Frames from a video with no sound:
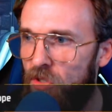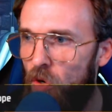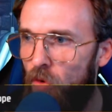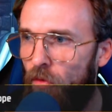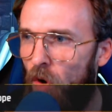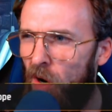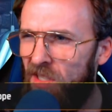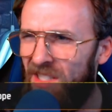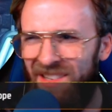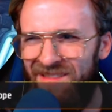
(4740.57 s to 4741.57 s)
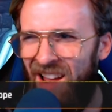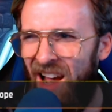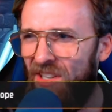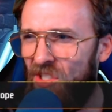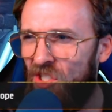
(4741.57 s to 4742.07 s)
so far, it's
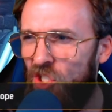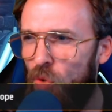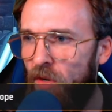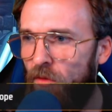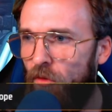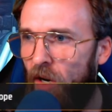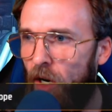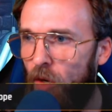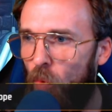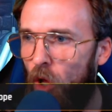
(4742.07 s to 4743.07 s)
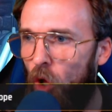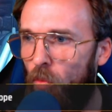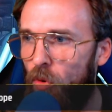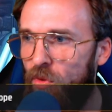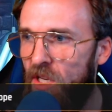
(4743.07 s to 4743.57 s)
not doing very
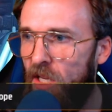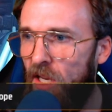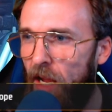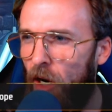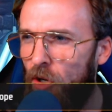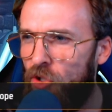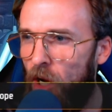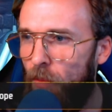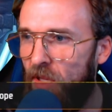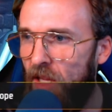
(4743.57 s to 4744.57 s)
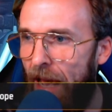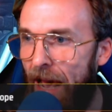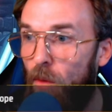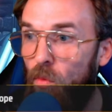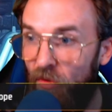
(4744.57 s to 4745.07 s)
well. But we did get airdropped
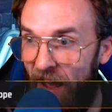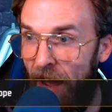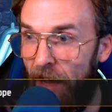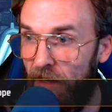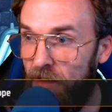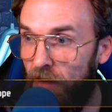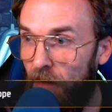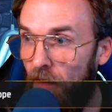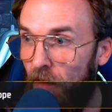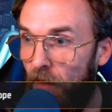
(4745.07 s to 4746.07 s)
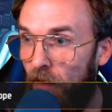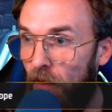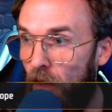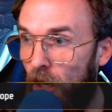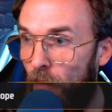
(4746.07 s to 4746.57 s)
Cat Wif Hat.
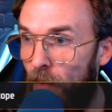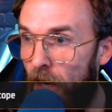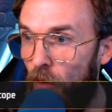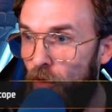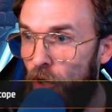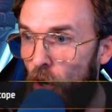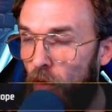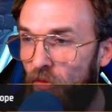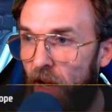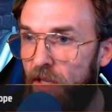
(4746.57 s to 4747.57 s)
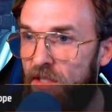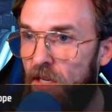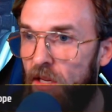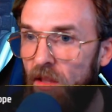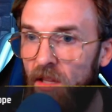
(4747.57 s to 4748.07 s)
Um, I don't know if that is
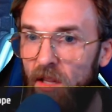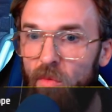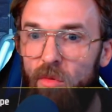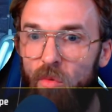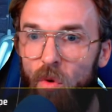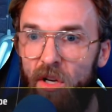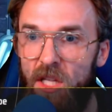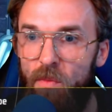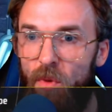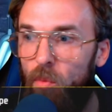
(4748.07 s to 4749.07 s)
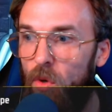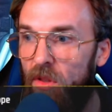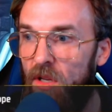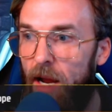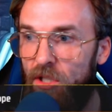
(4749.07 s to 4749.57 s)
anything that we would want to keep up
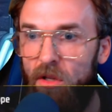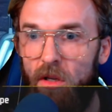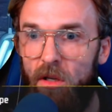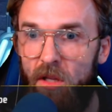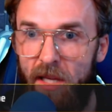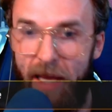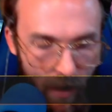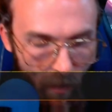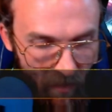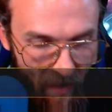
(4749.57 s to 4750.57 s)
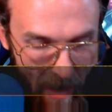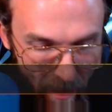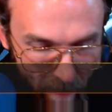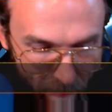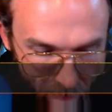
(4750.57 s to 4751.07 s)
with and act the, the Cat Wif Hat.